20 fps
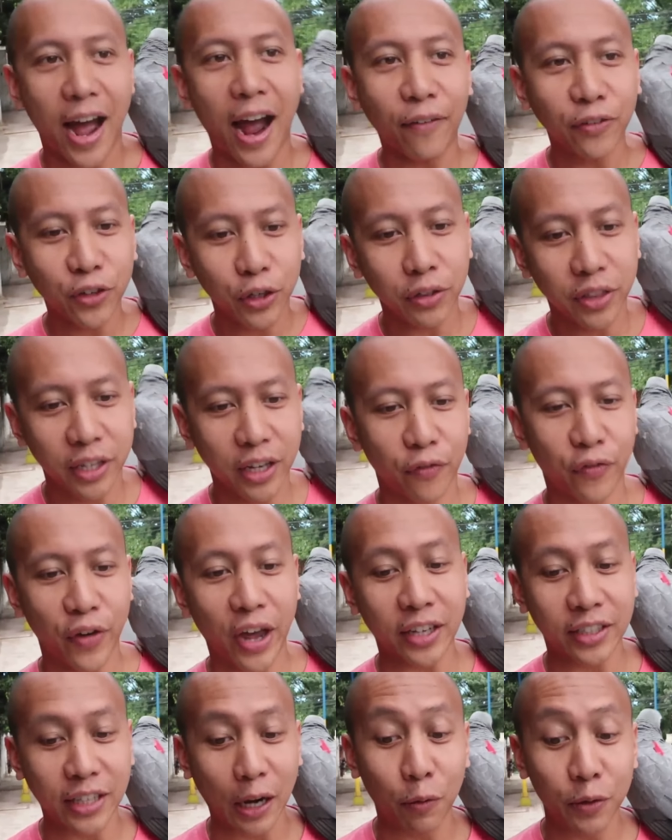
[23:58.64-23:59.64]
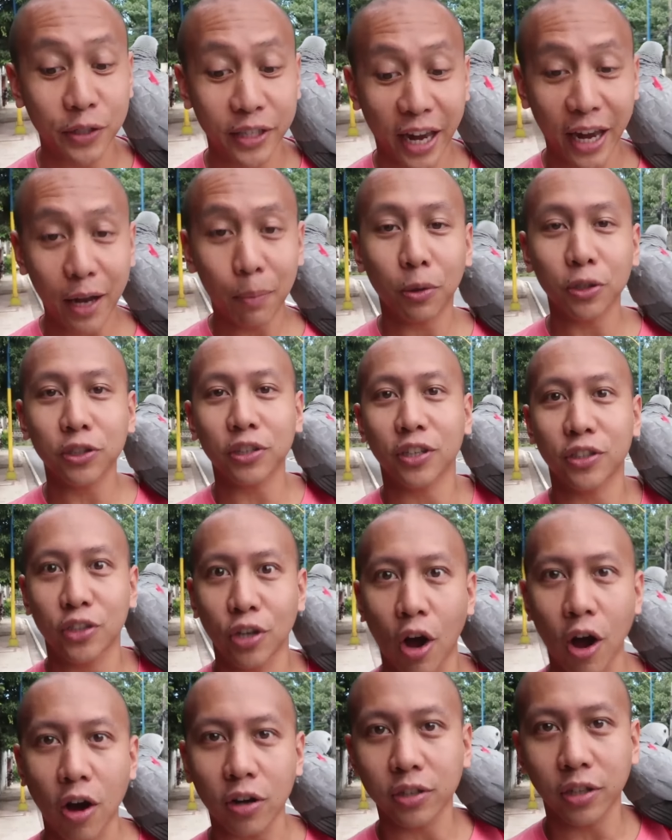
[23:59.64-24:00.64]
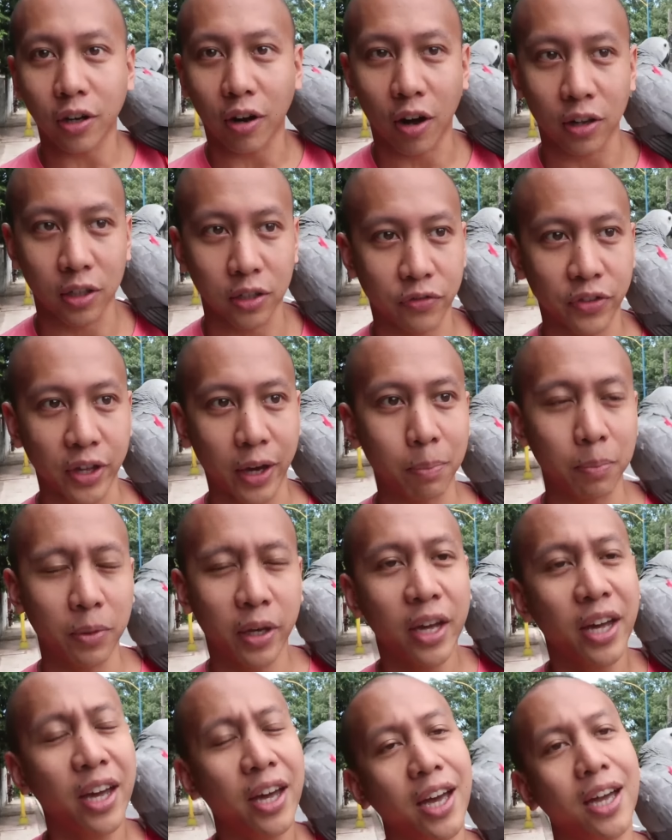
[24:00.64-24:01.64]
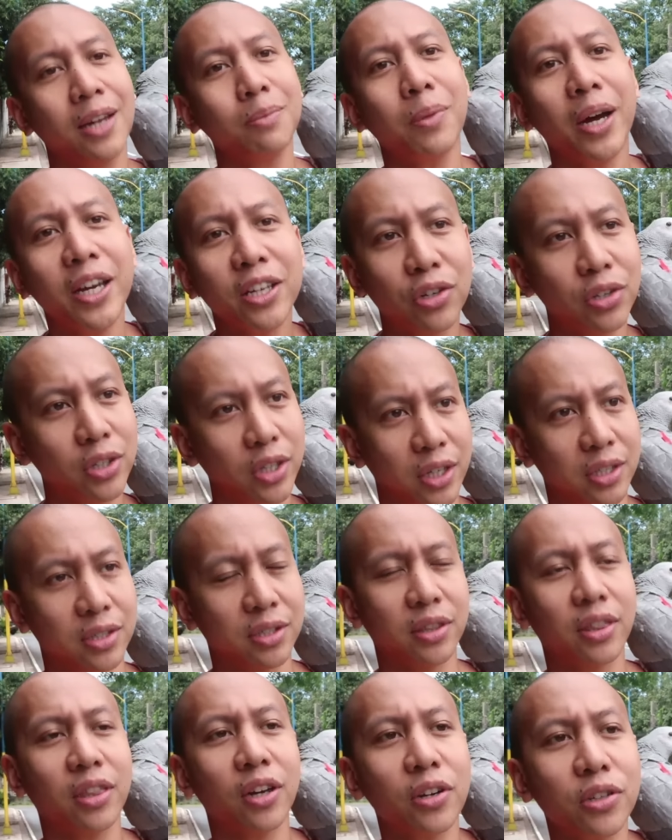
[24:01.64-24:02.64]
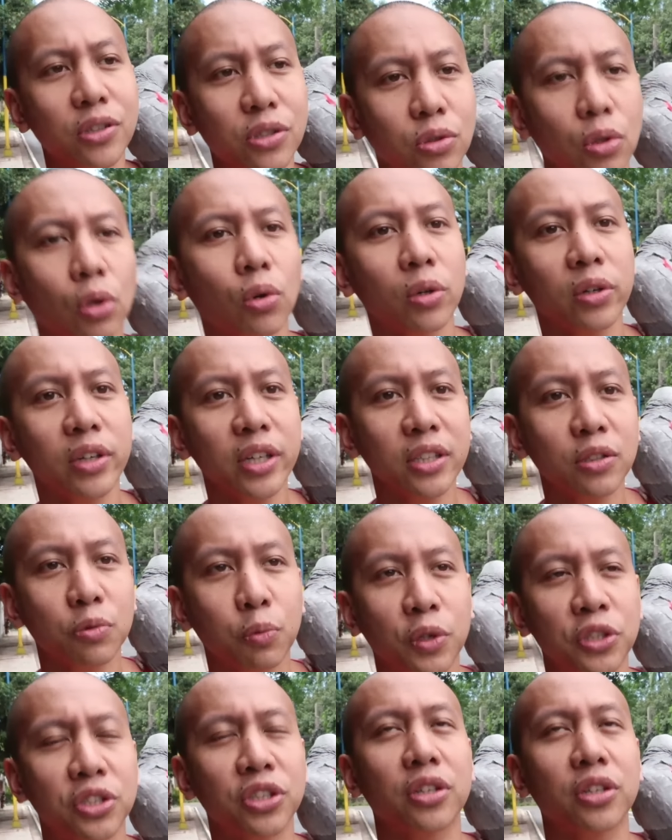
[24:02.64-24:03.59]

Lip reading: after the event, I was able to talk to all of them. And my goodness, their stories were